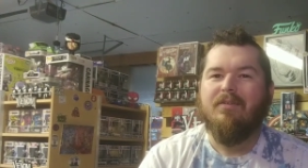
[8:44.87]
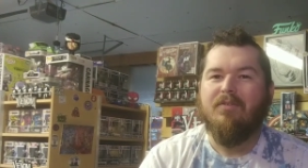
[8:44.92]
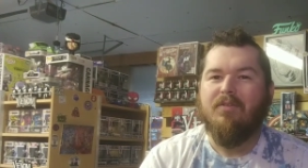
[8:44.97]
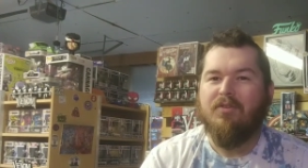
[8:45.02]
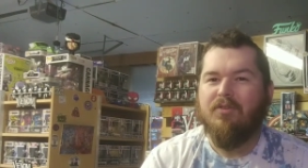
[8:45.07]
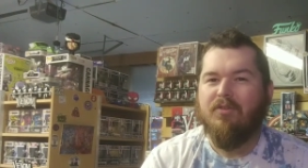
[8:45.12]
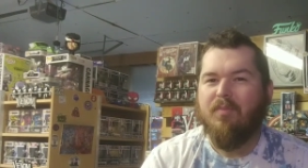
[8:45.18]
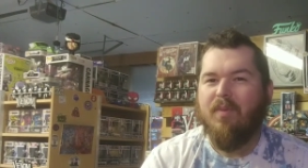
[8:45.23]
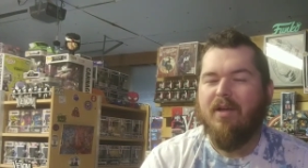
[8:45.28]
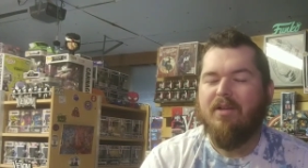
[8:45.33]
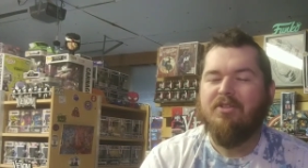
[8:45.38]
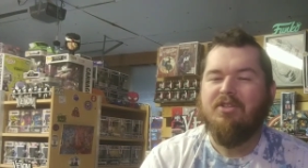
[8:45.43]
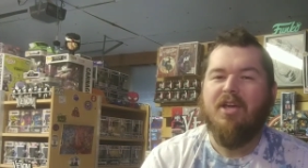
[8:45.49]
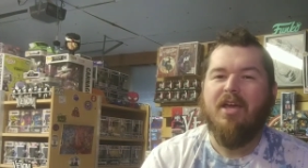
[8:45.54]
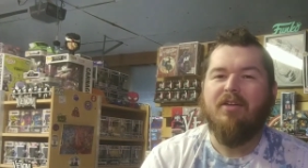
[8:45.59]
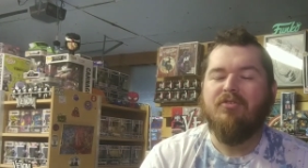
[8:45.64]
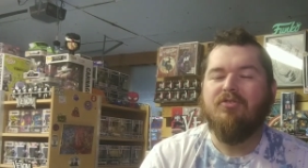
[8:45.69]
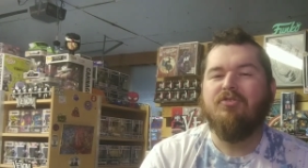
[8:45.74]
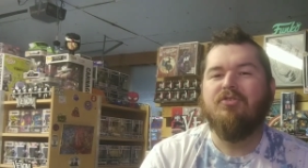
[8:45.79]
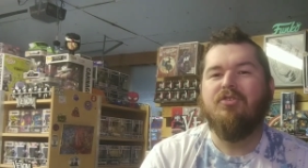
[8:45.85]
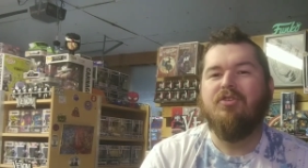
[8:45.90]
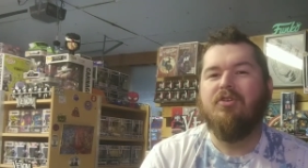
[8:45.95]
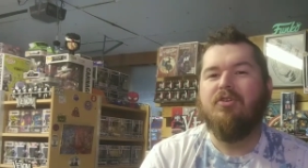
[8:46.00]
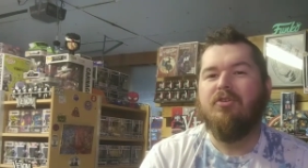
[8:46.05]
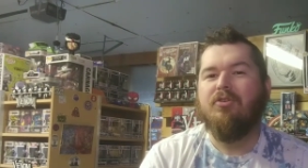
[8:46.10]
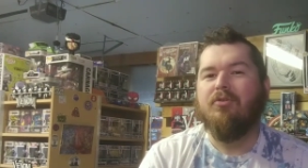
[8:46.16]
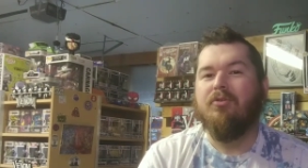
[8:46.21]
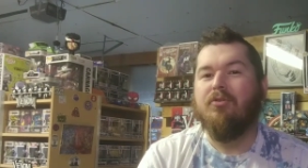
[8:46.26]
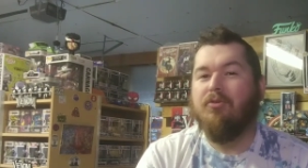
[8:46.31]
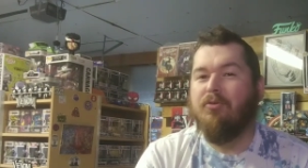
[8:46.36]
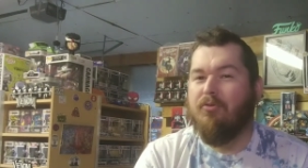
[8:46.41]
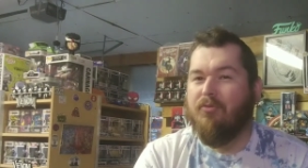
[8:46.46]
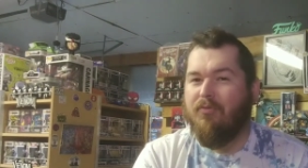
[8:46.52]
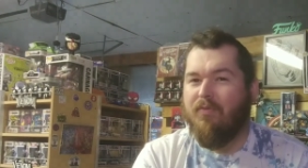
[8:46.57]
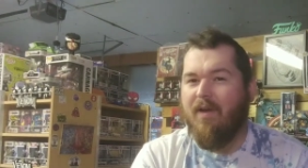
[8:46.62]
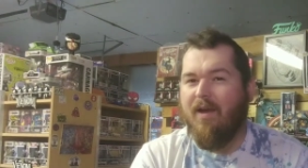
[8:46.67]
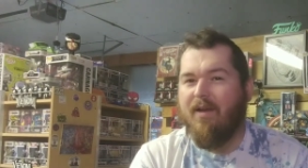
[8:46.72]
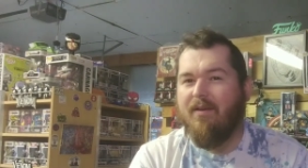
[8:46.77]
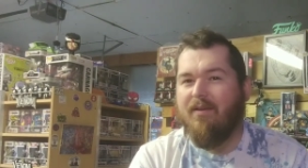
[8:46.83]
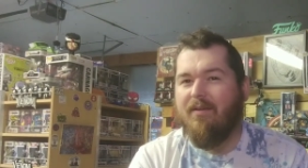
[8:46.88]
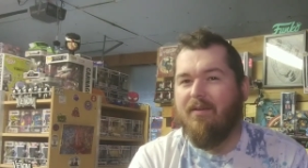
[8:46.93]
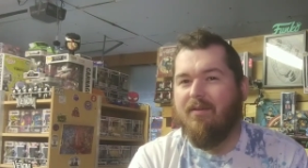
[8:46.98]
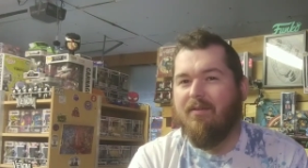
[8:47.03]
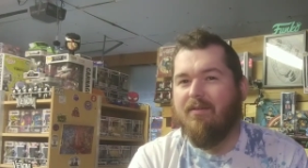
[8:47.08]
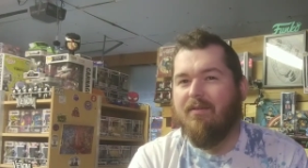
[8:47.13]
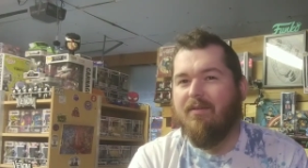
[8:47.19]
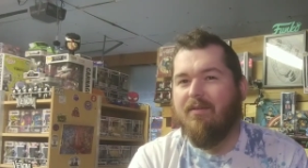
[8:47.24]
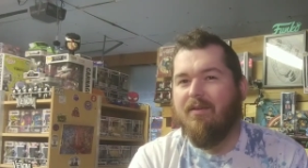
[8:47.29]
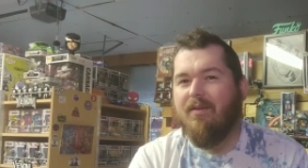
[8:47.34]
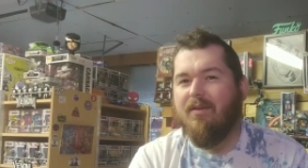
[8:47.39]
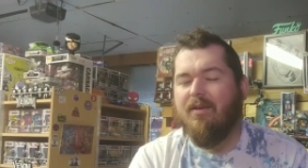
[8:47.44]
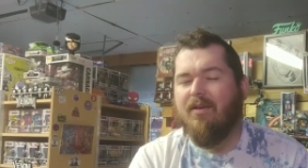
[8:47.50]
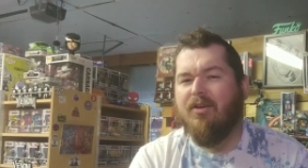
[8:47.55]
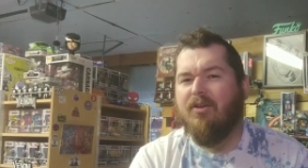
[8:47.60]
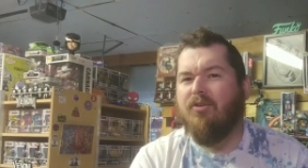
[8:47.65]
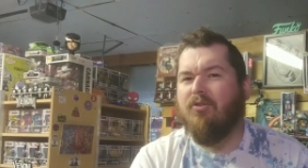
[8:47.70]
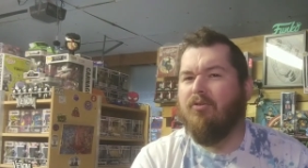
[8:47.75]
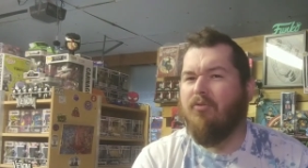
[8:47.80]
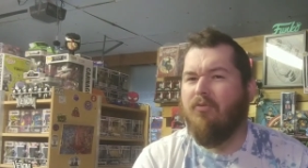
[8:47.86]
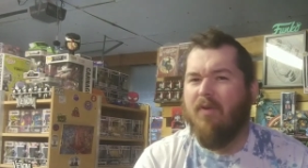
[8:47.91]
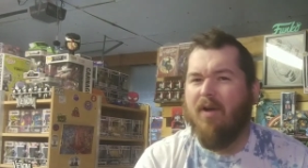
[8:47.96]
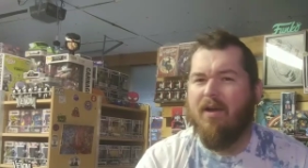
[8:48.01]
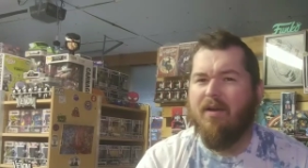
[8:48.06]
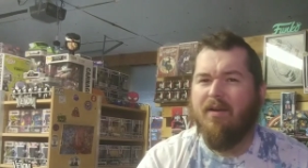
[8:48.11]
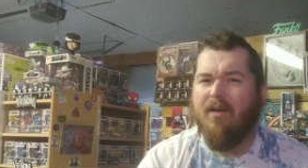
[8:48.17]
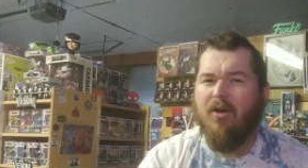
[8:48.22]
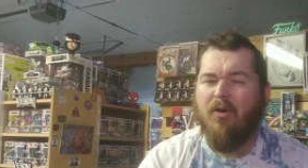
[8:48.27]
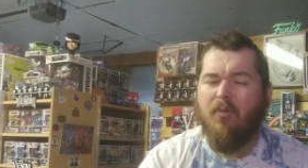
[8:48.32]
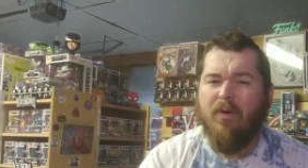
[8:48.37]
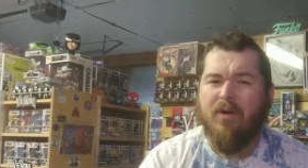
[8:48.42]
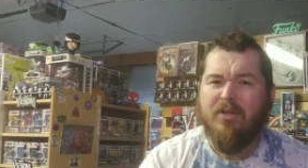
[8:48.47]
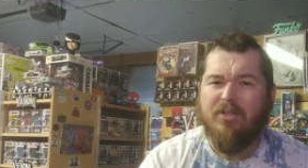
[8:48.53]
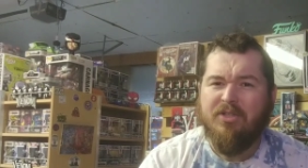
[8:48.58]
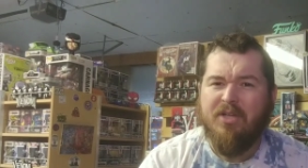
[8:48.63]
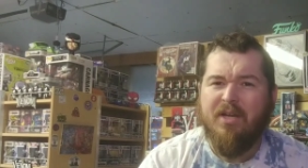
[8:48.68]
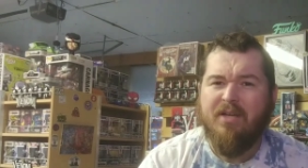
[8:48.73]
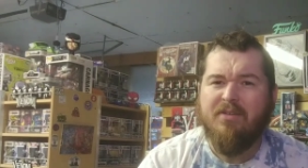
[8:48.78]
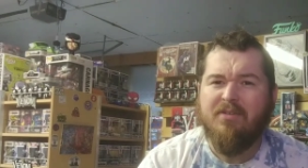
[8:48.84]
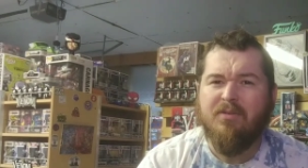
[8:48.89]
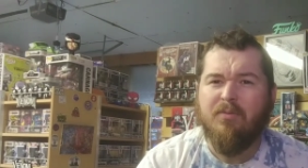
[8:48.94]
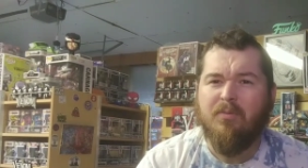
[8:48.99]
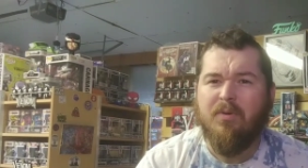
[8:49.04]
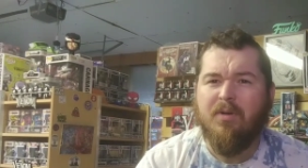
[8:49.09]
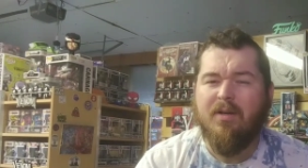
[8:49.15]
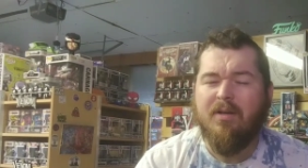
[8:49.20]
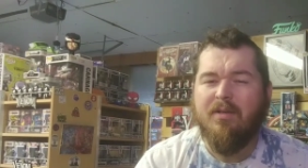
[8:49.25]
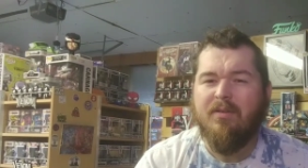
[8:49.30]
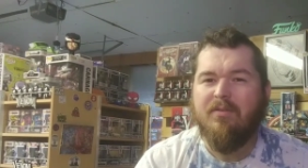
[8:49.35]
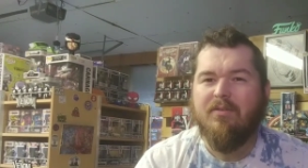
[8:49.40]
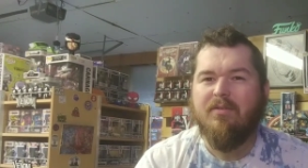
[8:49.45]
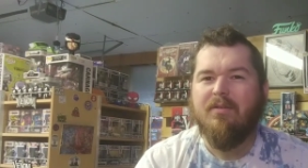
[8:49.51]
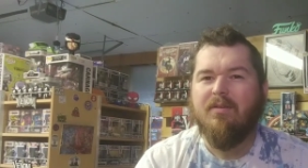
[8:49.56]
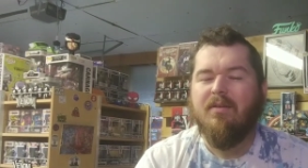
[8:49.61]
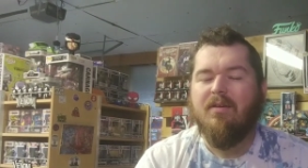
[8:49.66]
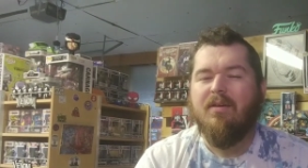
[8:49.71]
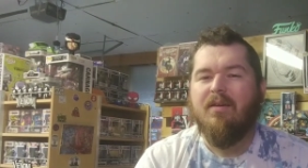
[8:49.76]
This is my challenge to you. You find it, you find out what chase it was,